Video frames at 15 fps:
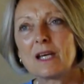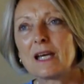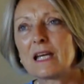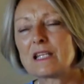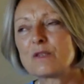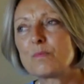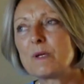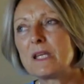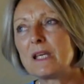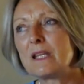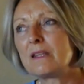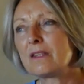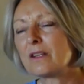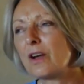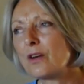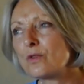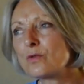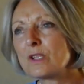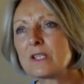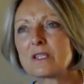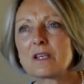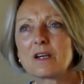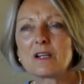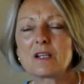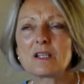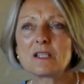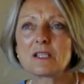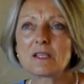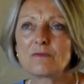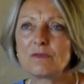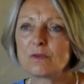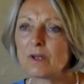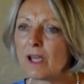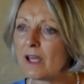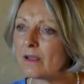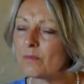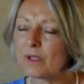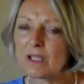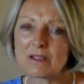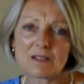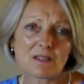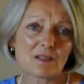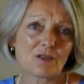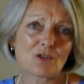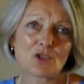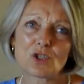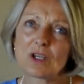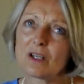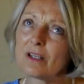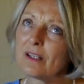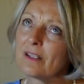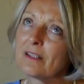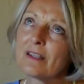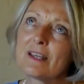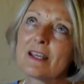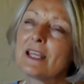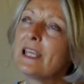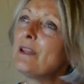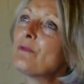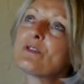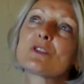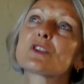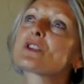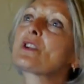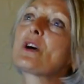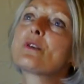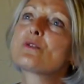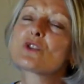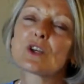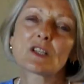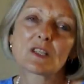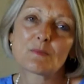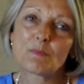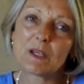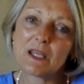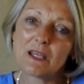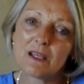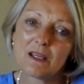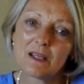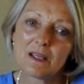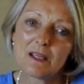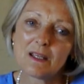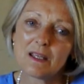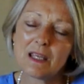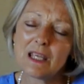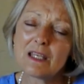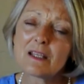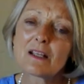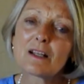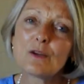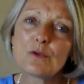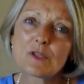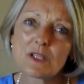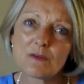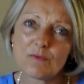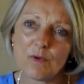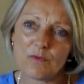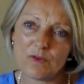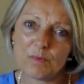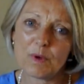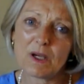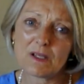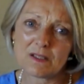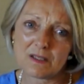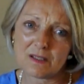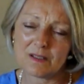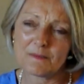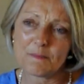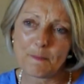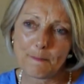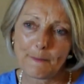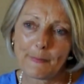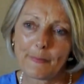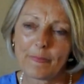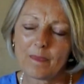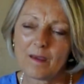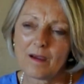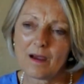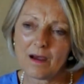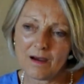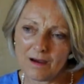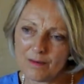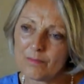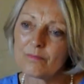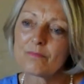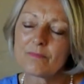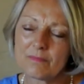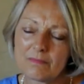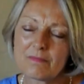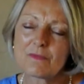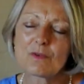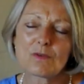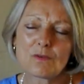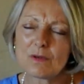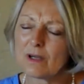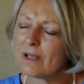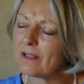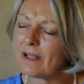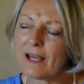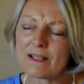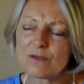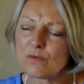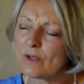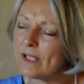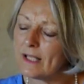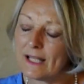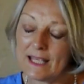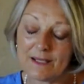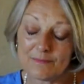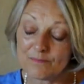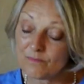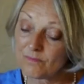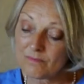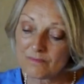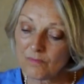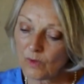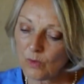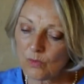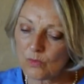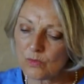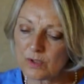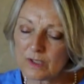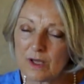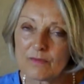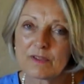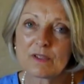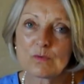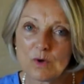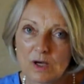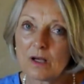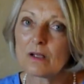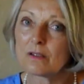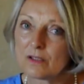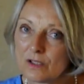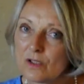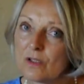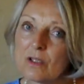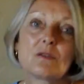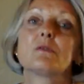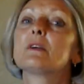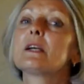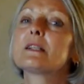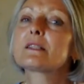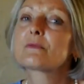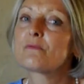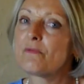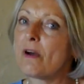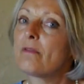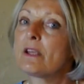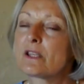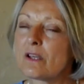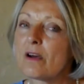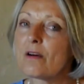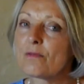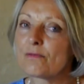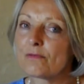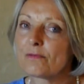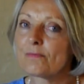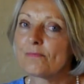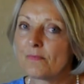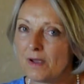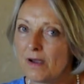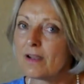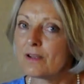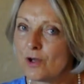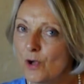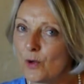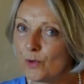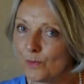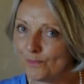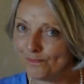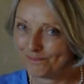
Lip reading: and be in the countryside, if you can be in the sunshine, even the snow. Just be inclusive of the person, and really all the love in the world to you. It's very tough, I know.